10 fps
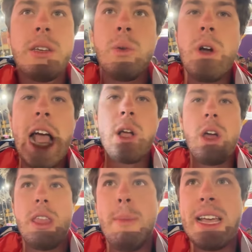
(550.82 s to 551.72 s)
We're not going to
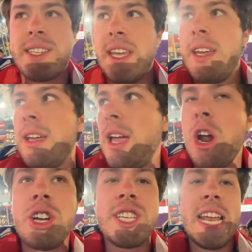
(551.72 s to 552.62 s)
the Messi and
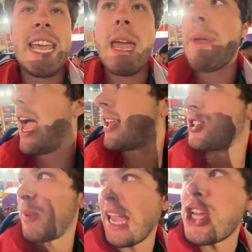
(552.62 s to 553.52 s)
Argentina game yet, because
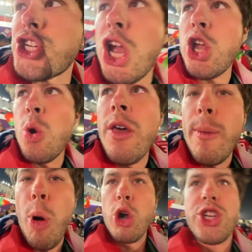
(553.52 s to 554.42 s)
we gotta show you the
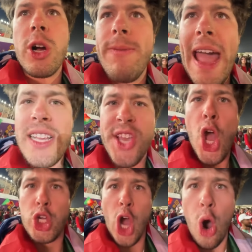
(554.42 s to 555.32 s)
Portugal fans
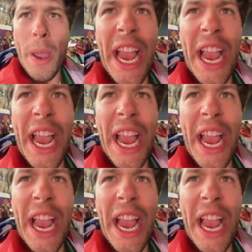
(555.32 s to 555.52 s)
going